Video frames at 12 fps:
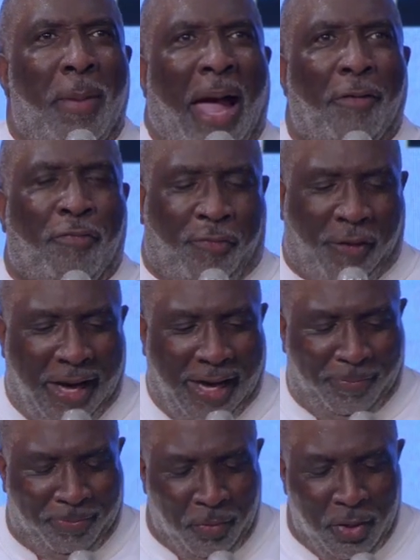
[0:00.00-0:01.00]
my
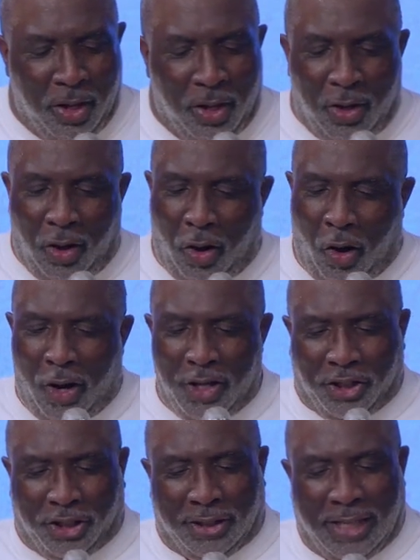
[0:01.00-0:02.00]
feet
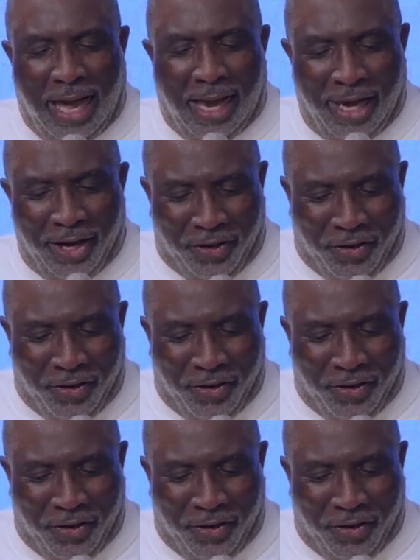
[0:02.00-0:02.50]
on solid